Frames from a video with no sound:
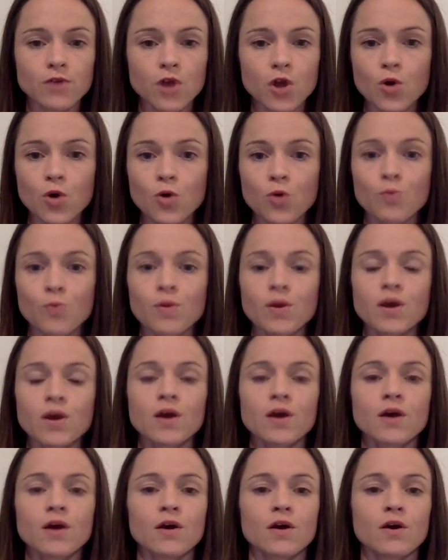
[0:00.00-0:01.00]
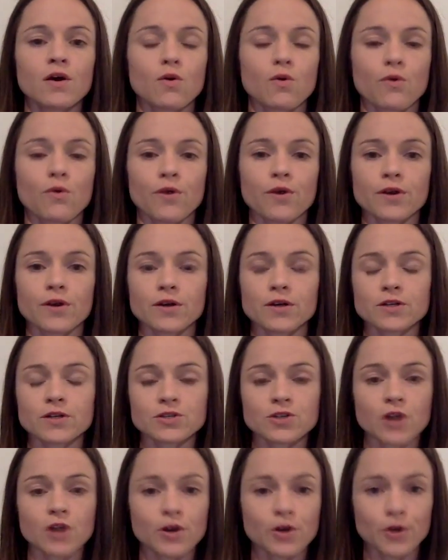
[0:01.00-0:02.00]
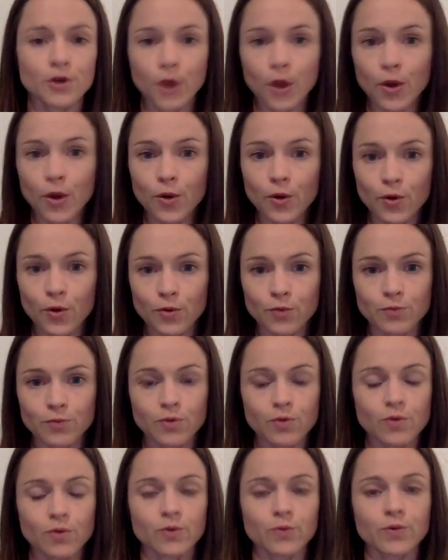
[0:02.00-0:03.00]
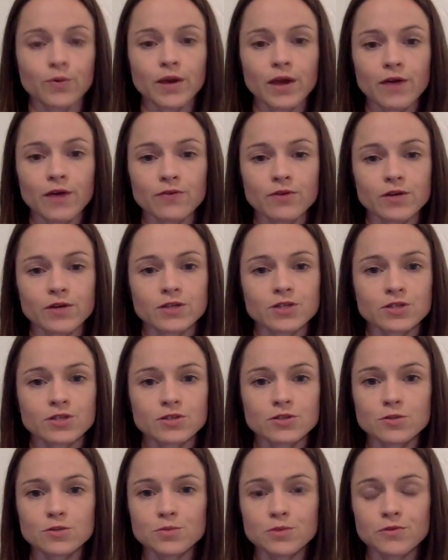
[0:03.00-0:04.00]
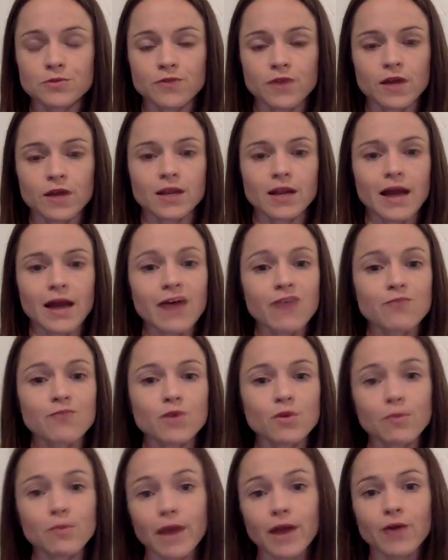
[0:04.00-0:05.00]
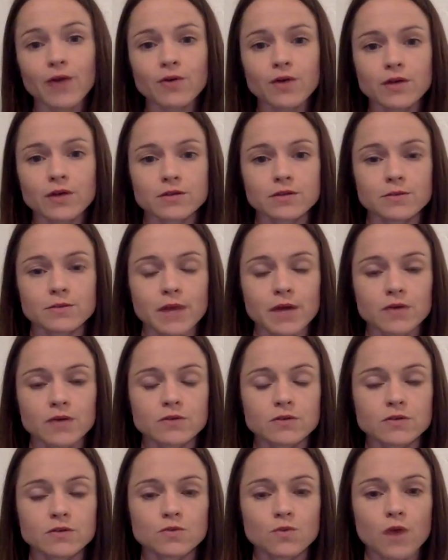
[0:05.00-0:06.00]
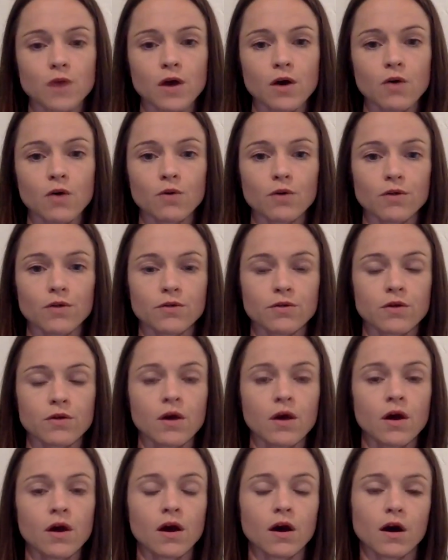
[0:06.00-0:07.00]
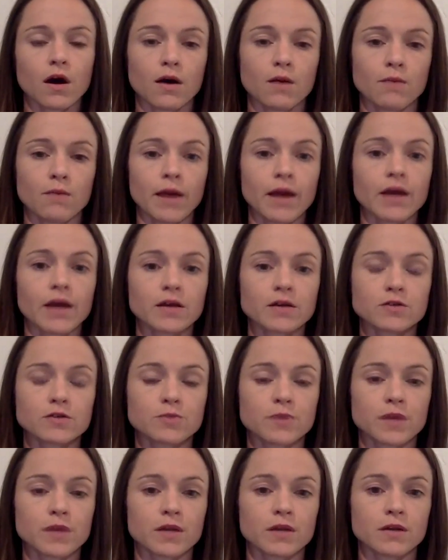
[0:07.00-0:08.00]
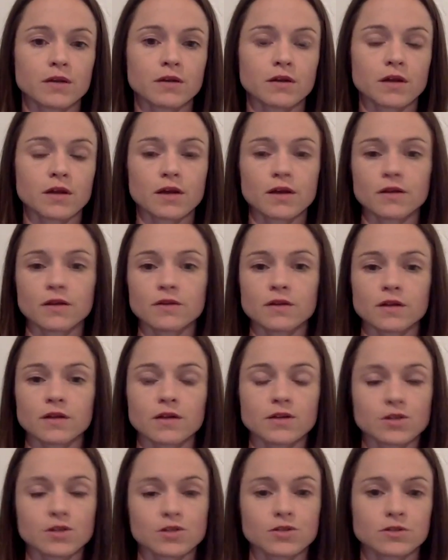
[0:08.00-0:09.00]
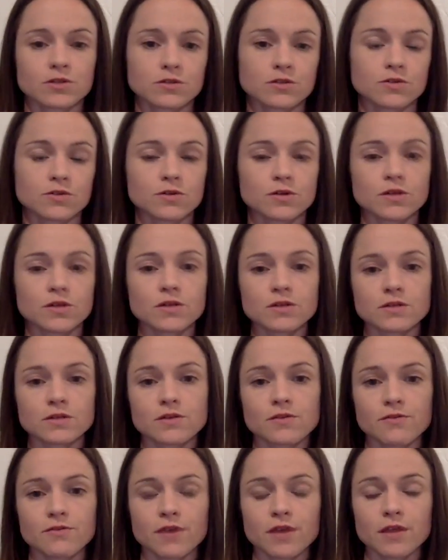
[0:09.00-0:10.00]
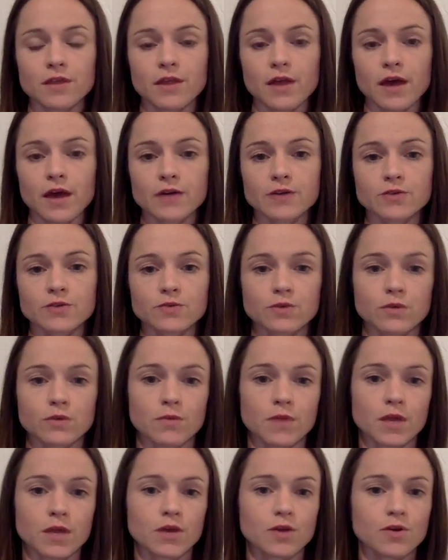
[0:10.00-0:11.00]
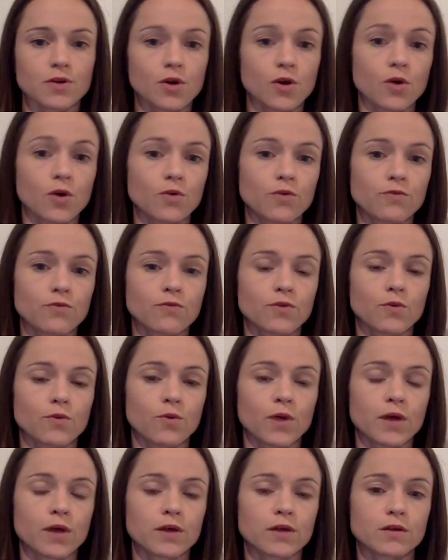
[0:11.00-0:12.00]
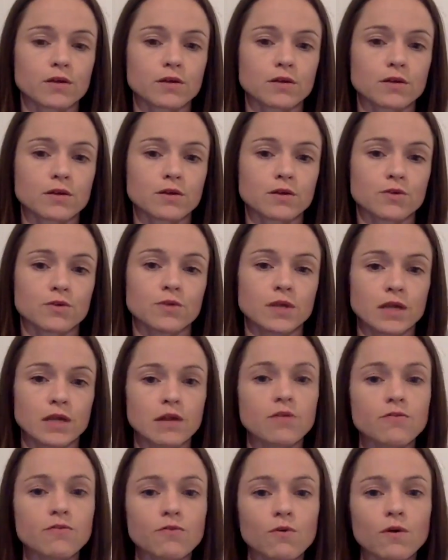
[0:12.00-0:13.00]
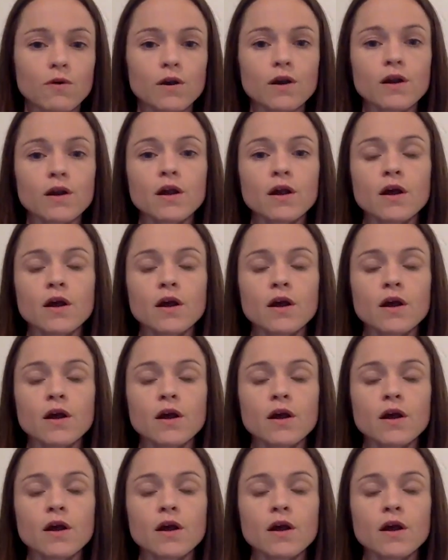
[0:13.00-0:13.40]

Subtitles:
home or starter home or whatever. It's just super fun. And I've built my own custom house as well with my husband and done additions to it and stuff like that to really make it your own for what you need it for.